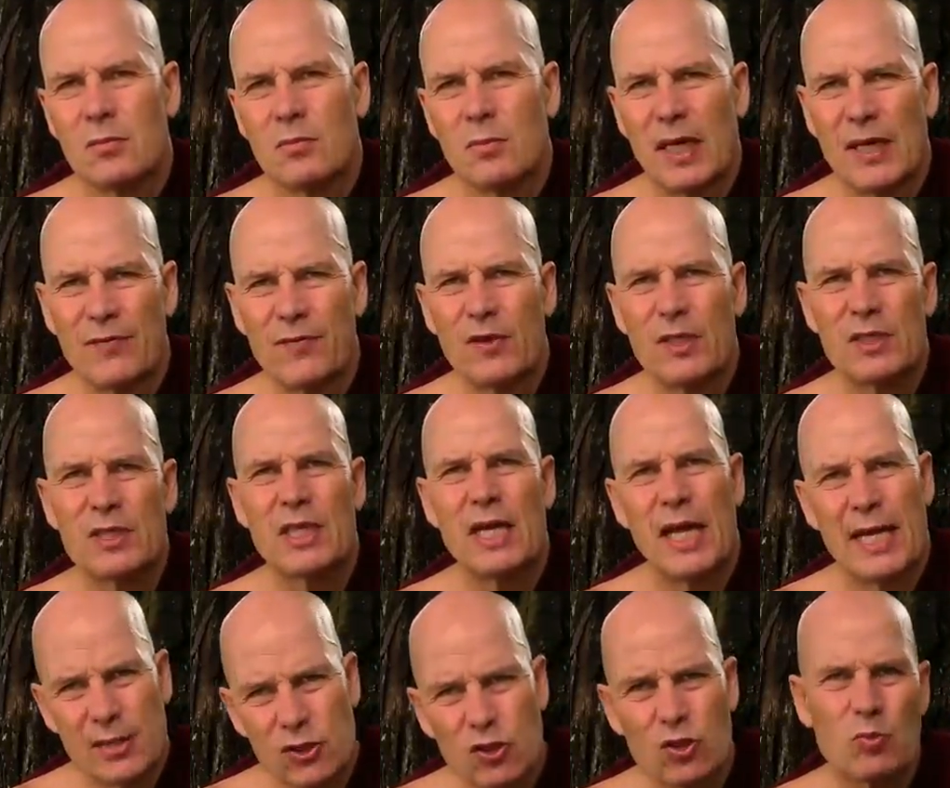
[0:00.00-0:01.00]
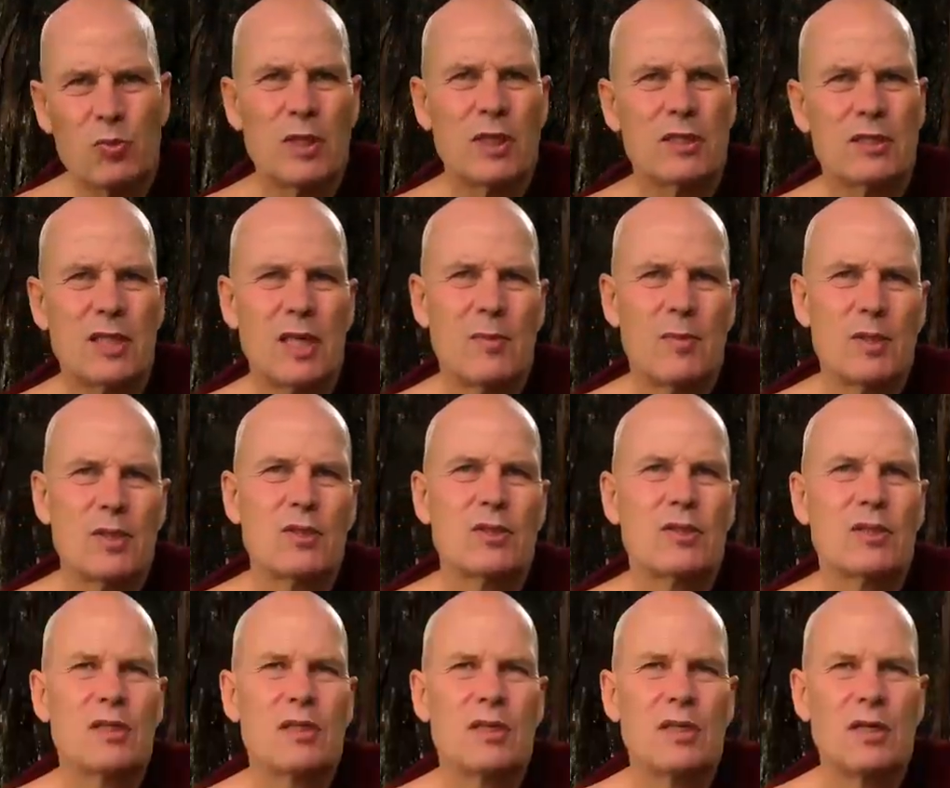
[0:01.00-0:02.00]
Mindfulness has to be established.
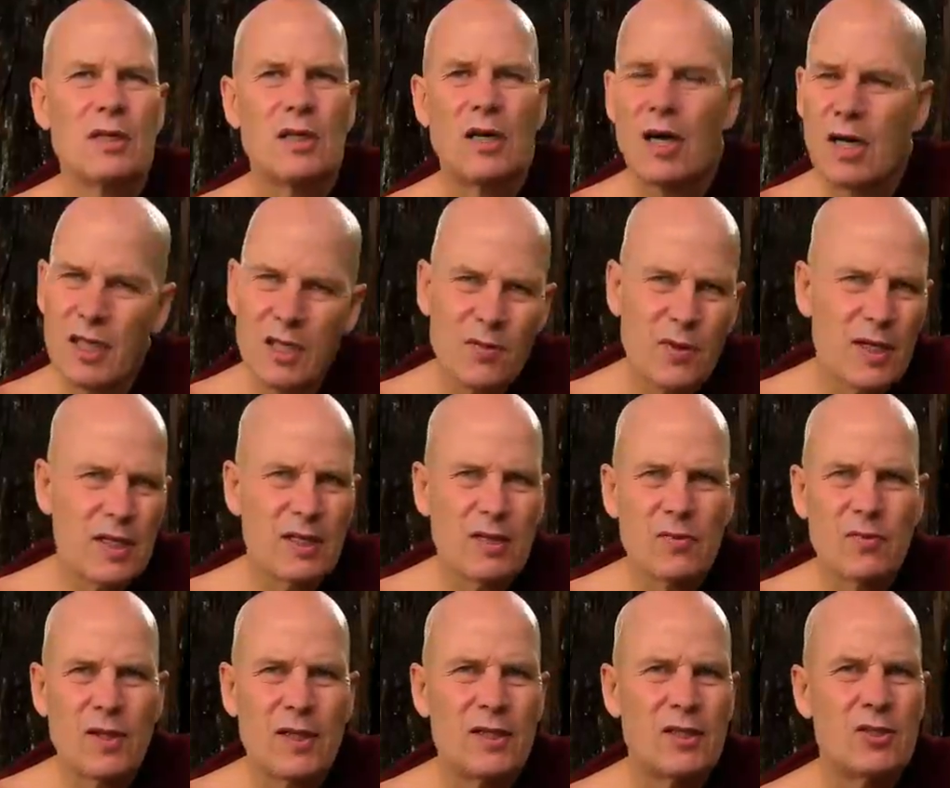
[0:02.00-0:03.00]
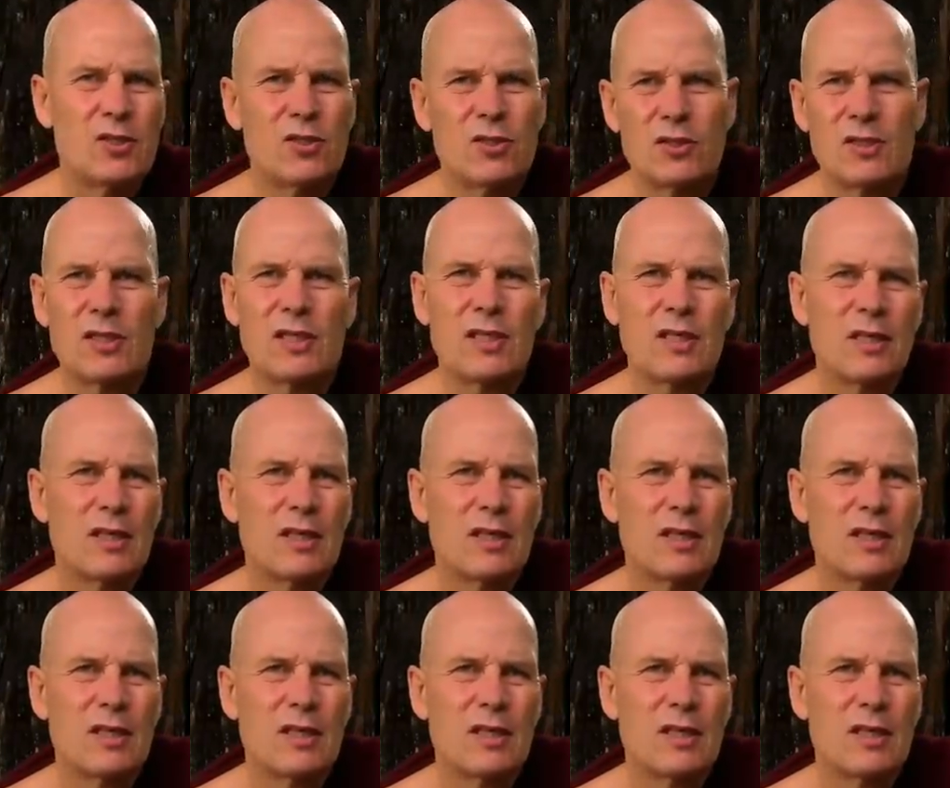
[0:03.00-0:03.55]
Otherwise, one is